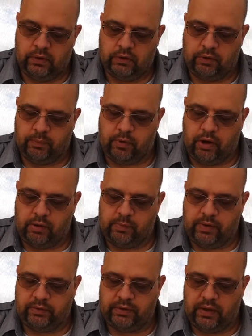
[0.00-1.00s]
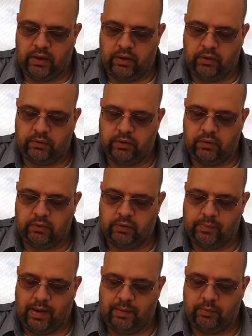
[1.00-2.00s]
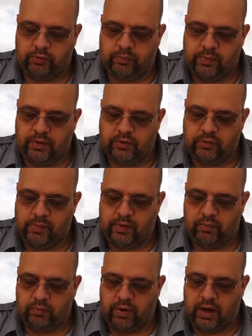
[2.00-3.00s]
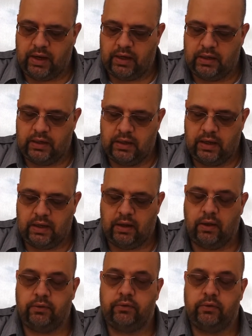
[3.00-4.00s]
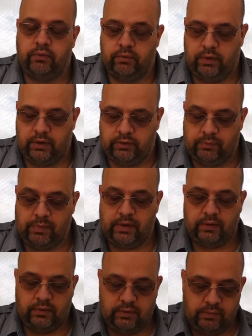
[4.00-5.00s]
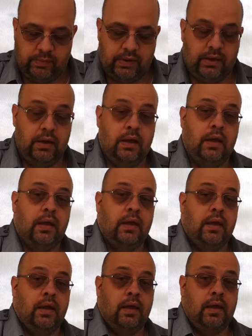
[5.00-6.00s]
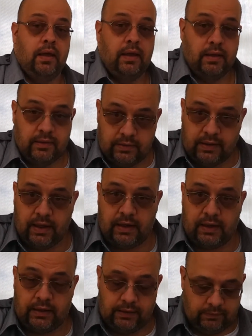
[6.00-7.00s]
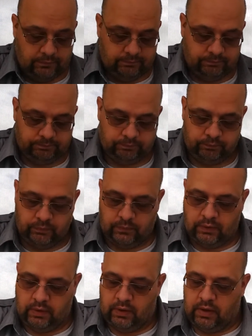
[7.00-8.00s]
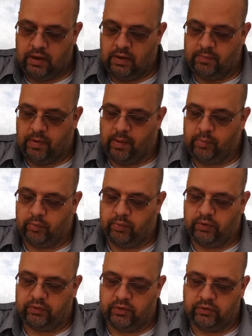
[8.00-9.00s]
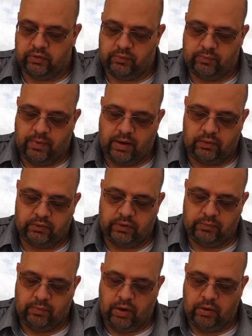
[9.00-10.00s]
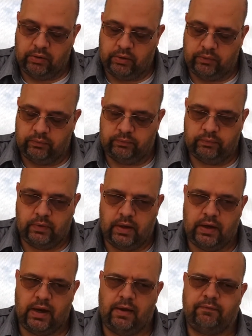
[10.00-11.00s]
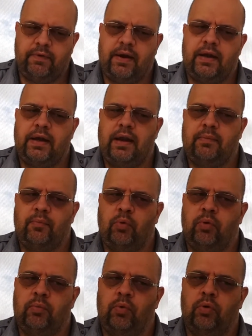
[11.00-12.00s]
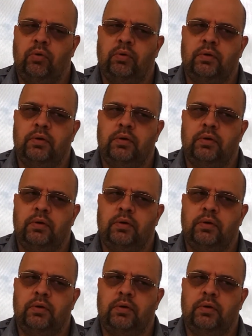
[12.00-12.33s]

The problem is that although the Bible is meant to be read, it also is meant to be studied. Bible researcher Michael D. Marlowe, and I'm finding out more and more.